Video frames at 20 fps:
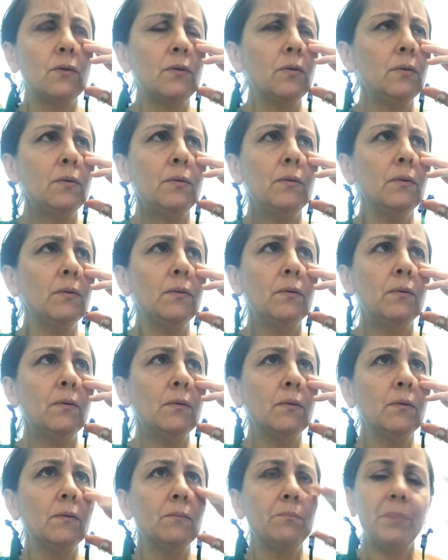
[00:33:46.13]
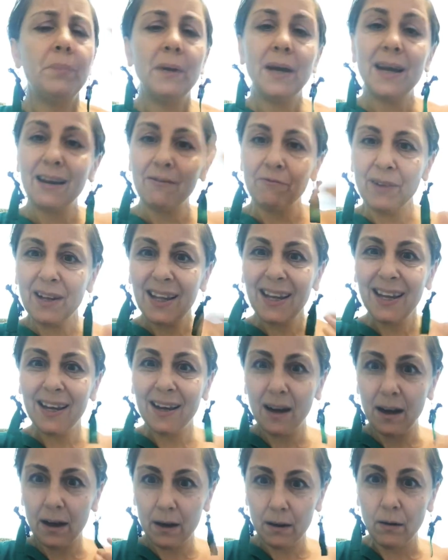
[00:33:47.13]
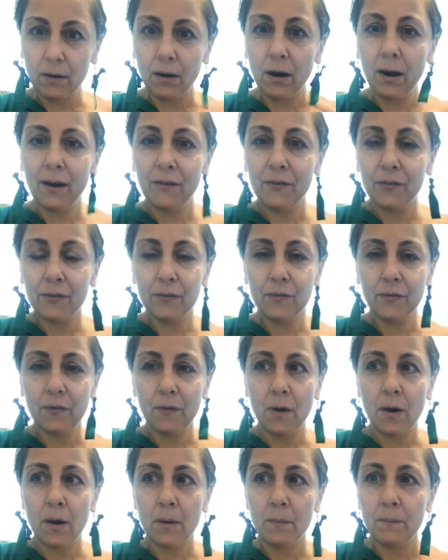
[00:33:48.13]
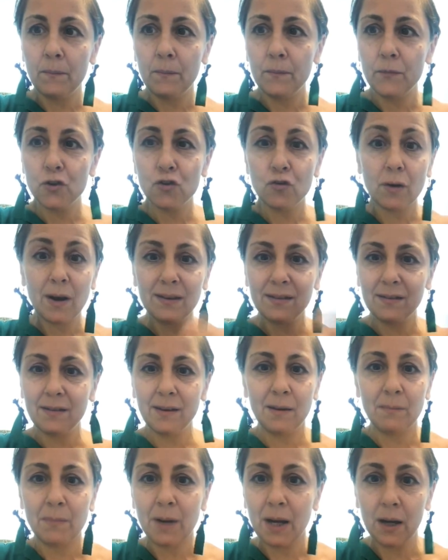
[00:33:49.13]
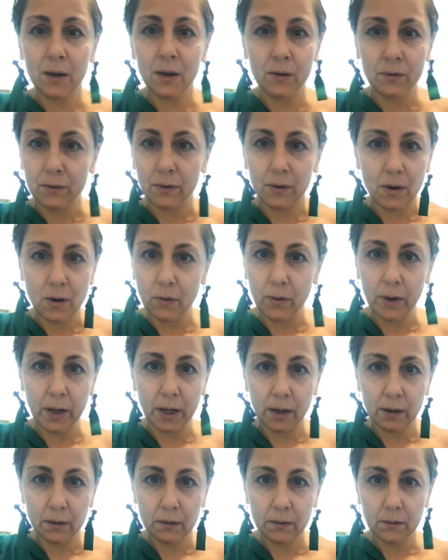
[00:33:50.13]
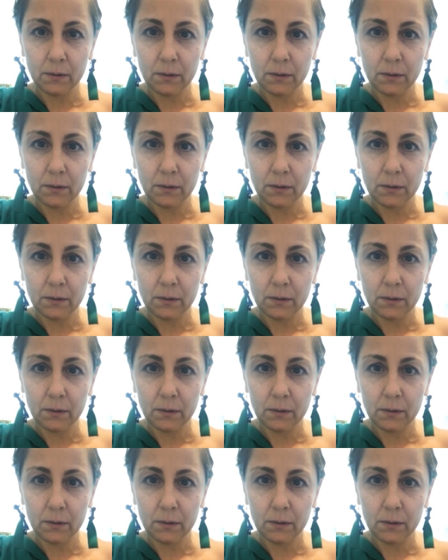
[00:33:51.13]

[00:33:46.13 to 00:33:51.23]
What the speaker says: to be really cut off from trusting my own knowing,